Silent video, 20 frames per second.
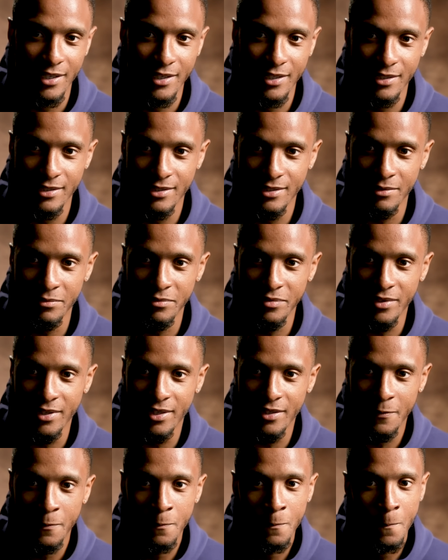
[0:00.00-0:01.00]
and it's something
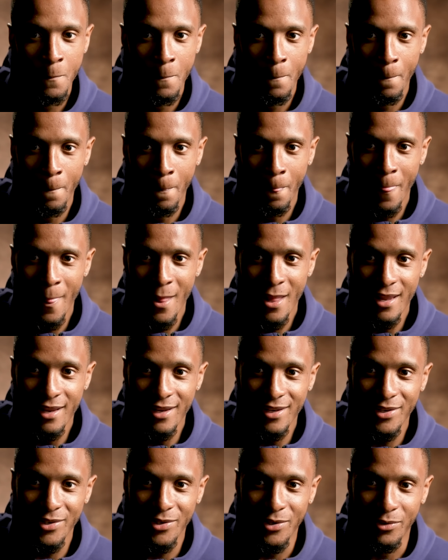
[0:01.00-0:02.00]
that,
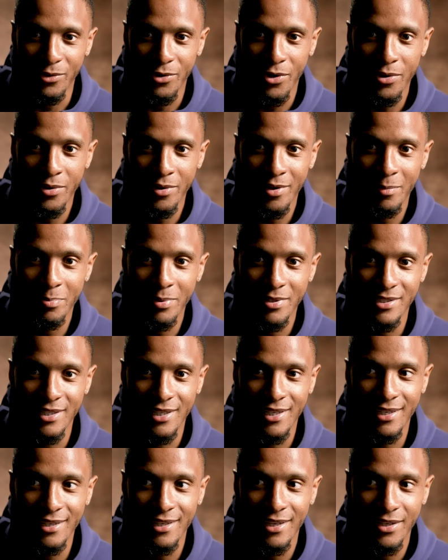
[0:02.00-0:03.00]
you know, growing up as a
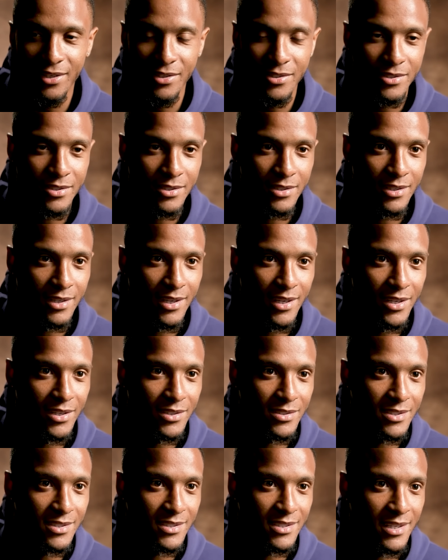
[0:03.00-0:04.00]
kid, I used to I
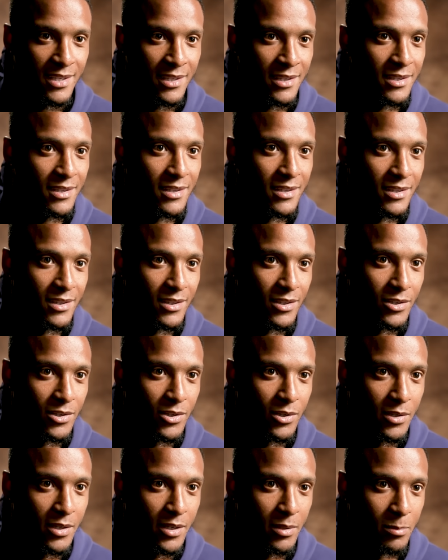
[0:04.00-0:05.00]
used to see, you
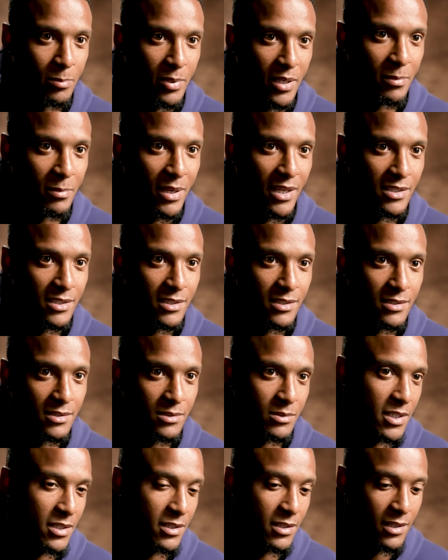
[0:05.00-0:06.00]
know, in matches
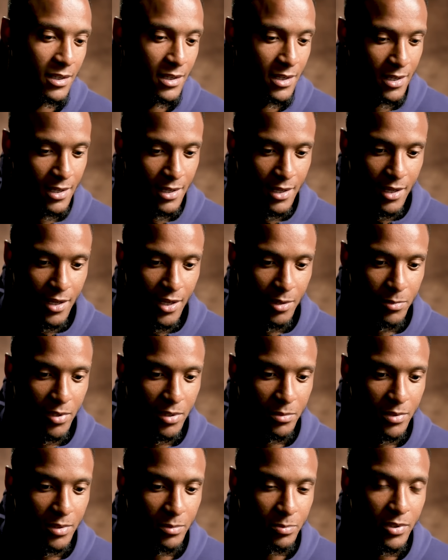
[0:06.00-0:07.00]
when a
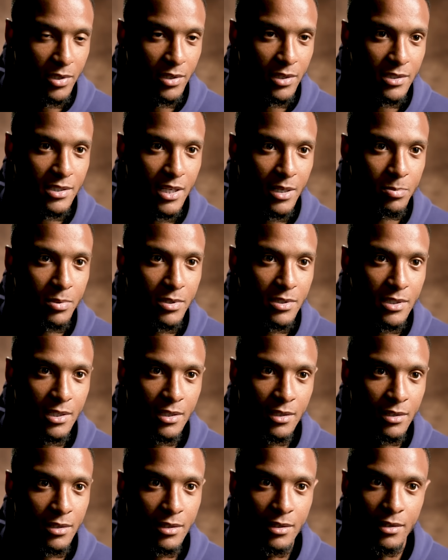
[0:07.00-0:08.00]
moment of brilliance happens,
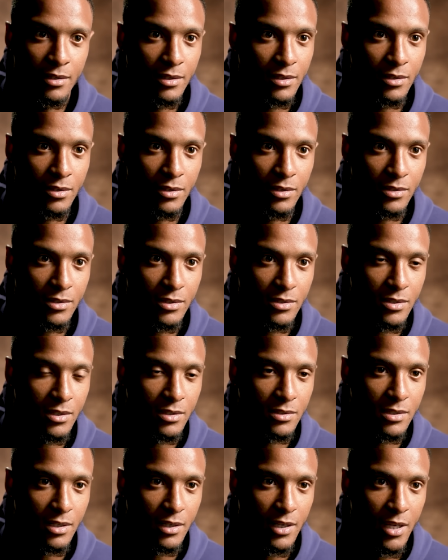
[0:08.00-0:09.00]
and you know it just
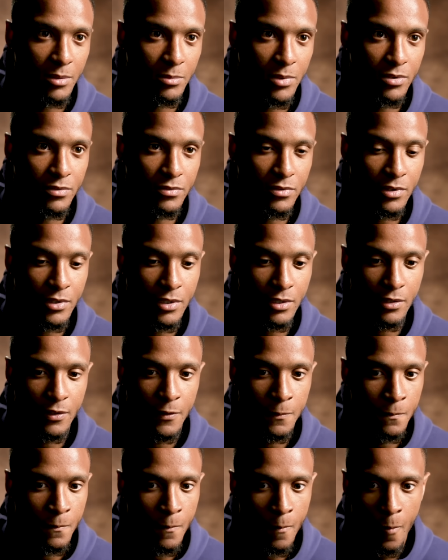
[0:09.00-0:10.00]
turns the game over, and
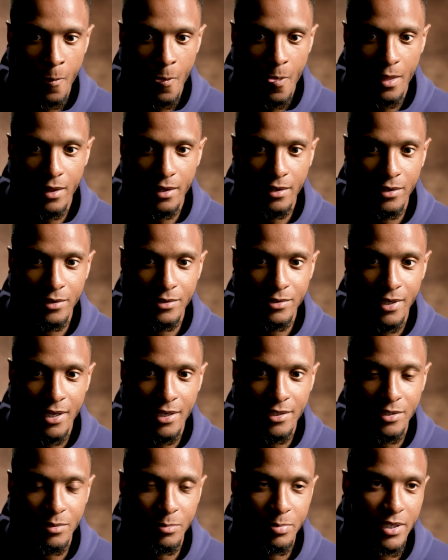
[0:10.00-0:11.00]
you know to
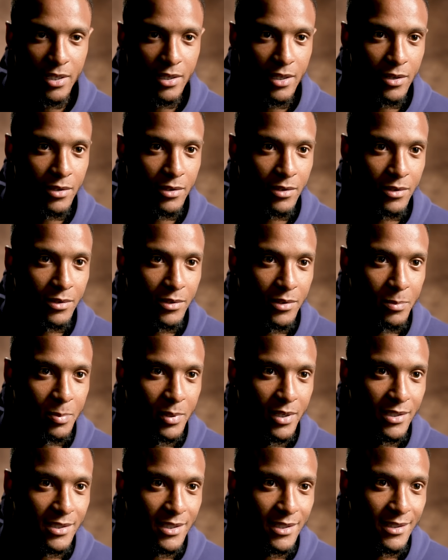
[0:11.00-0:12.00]
actually be there on, on the
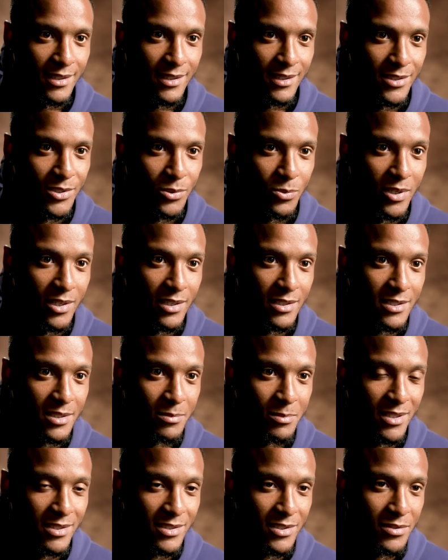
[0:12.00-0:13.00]
pitch and to witness
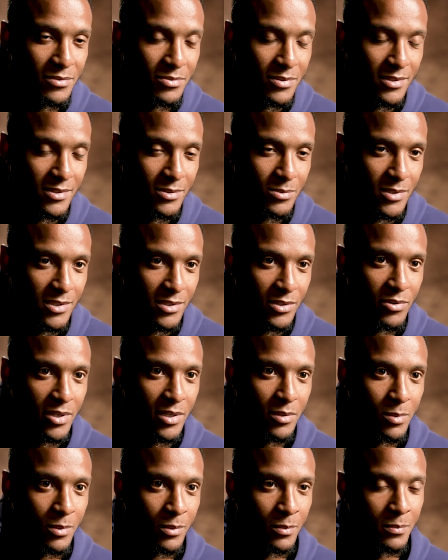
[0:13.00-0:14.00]
it myself was was
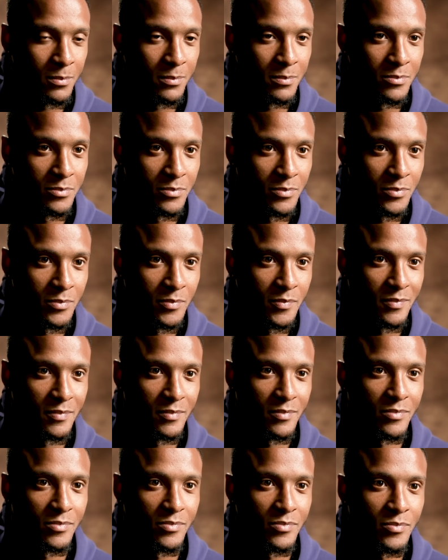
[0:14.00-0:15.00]
incredible. If you
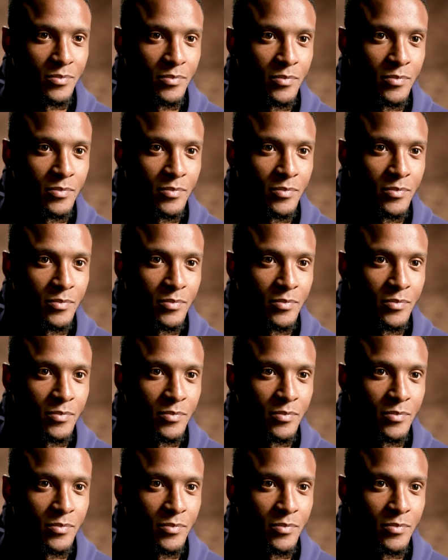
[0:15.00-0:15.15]
had a word